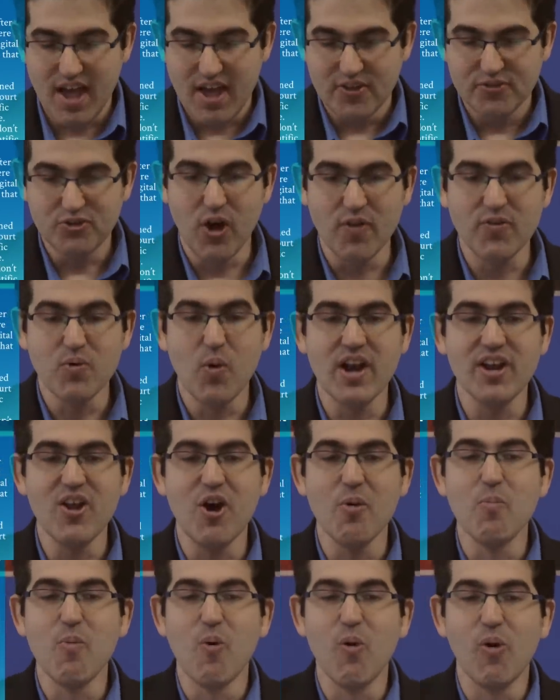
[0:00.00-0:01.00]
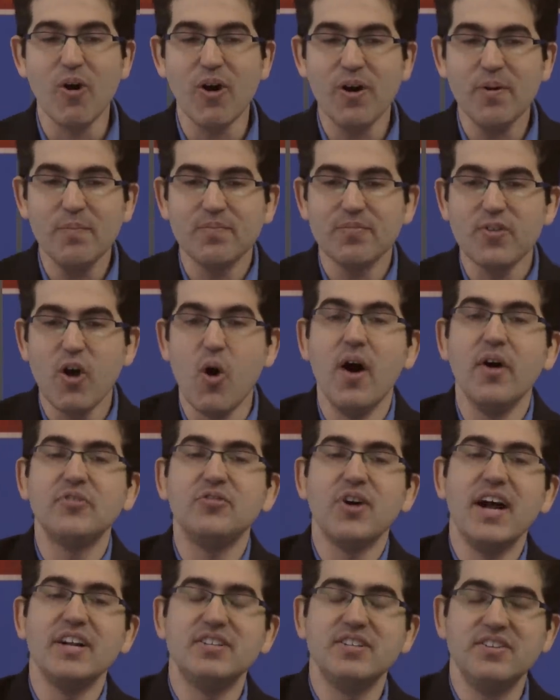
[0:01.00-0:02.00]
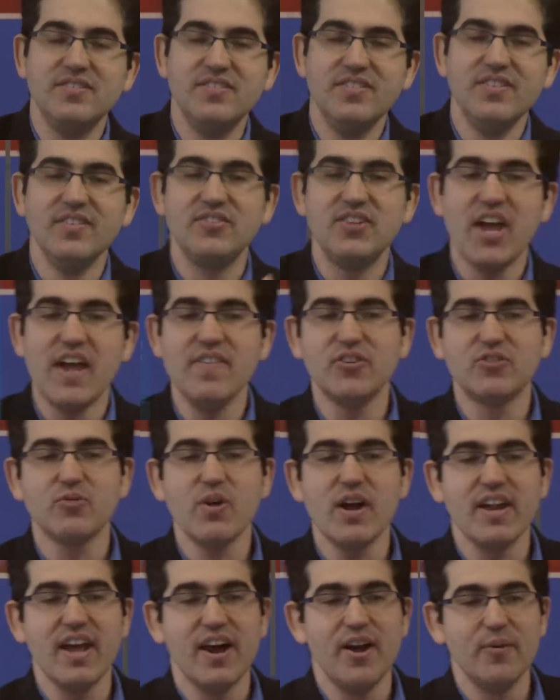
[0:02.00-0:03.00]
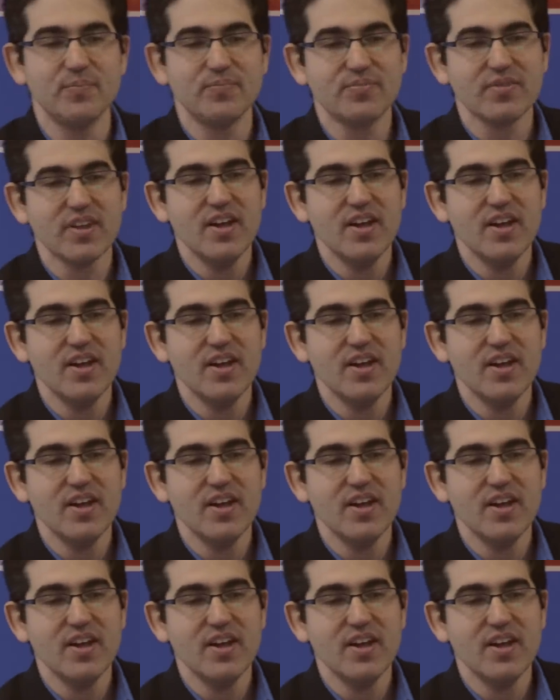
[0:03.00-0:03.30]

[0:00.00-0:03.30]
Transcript: So if you want to know more, oh, so I should say this right now.